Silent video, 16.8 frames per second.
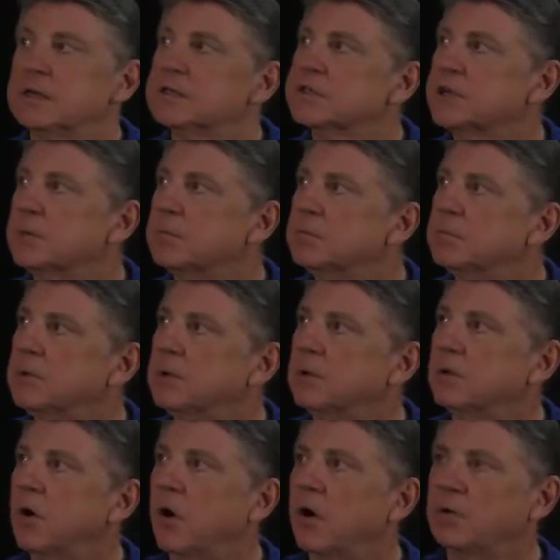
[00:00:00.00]
Some
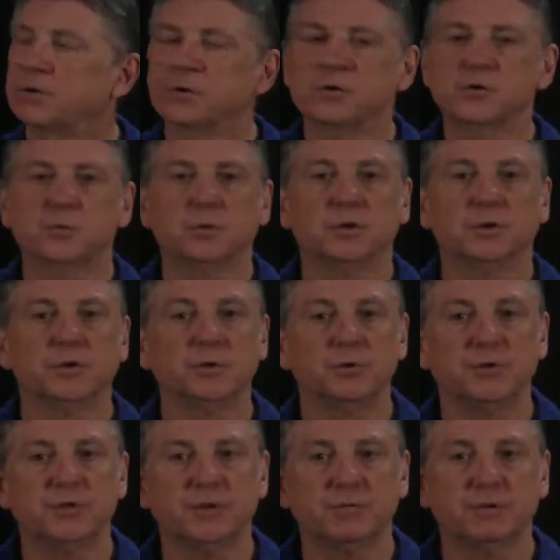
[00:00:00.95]
authors will
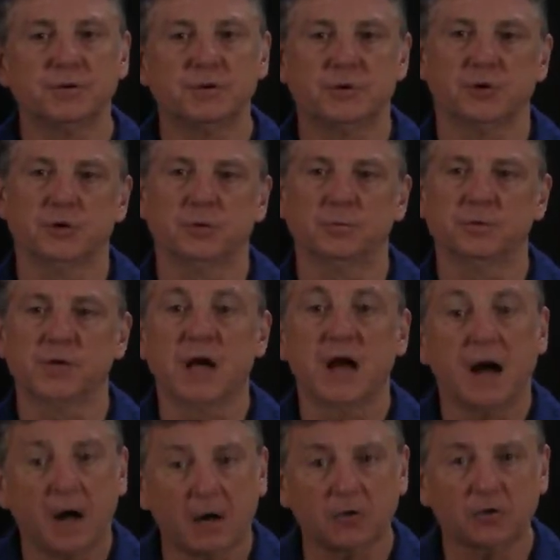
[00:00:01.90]
use different terms.
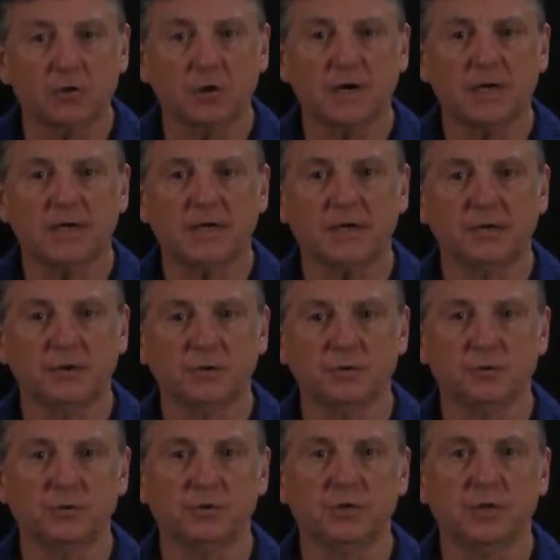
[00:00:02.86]
I'll try to
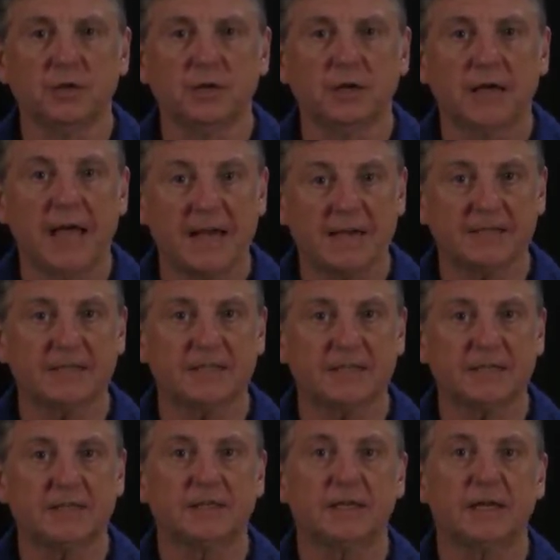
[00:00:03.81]
use
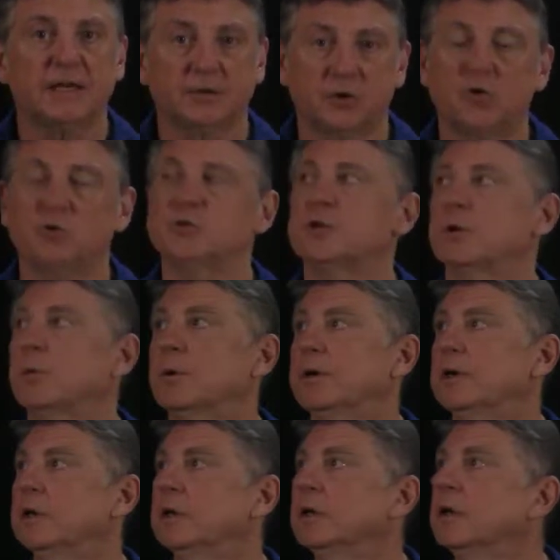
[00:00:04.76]
antecedent and
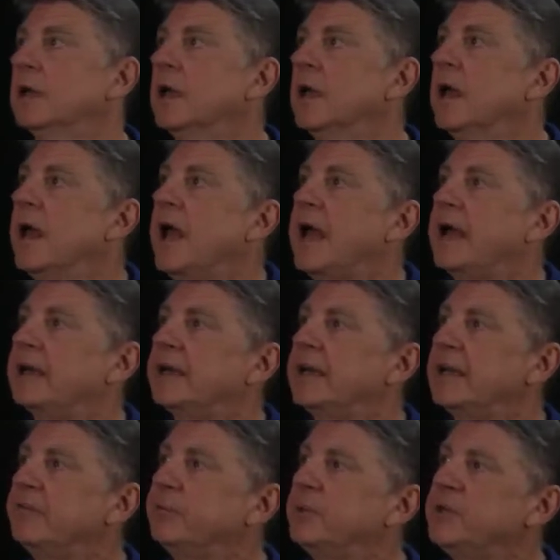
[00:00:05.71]
consequent. And
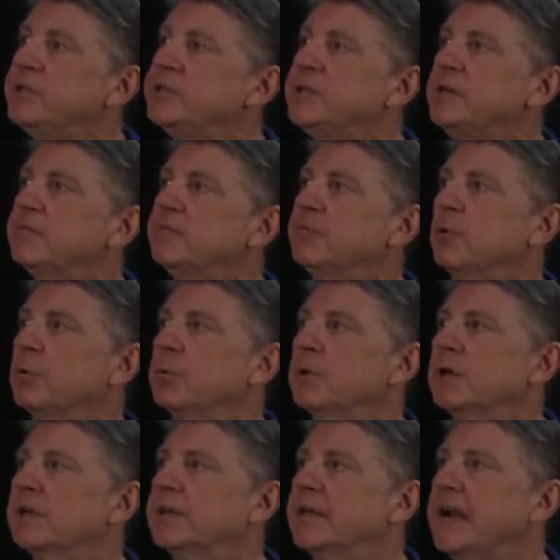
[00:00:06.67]
if we see a
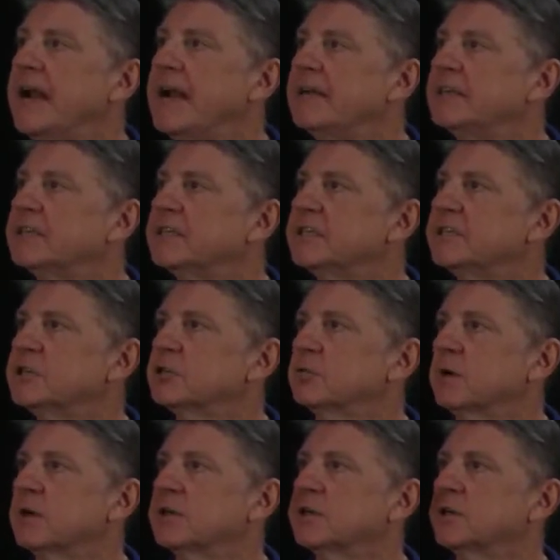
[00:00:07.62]
formula that has this
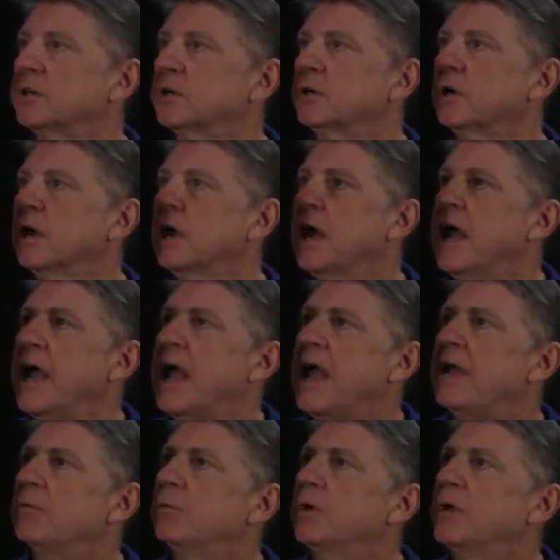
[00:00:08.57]
structure,
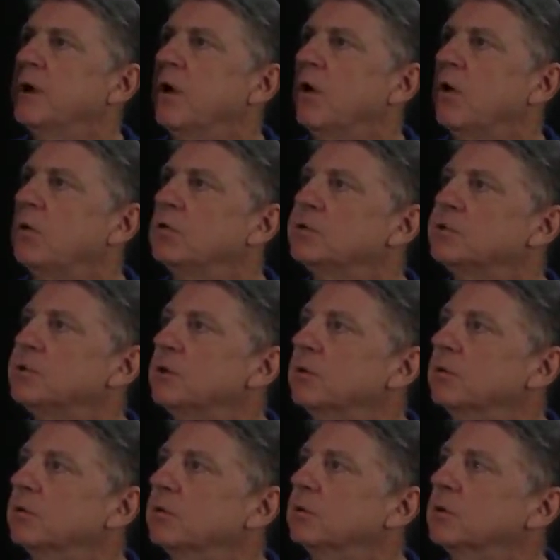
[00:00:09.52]
and we
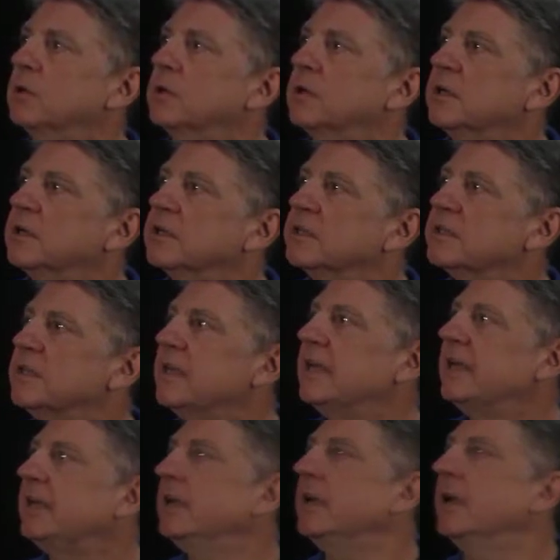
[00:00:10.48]
also
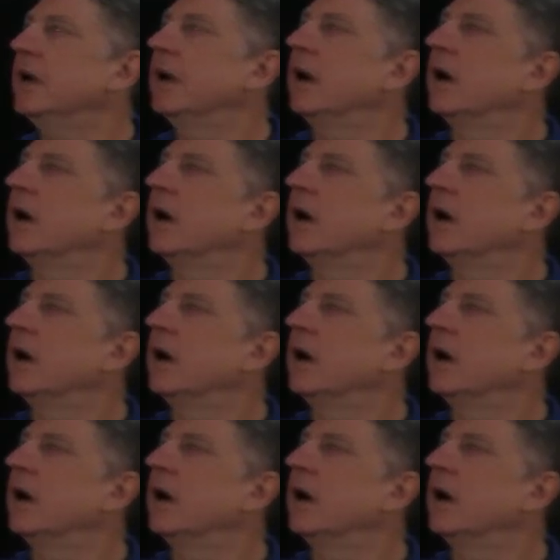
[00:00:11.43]
see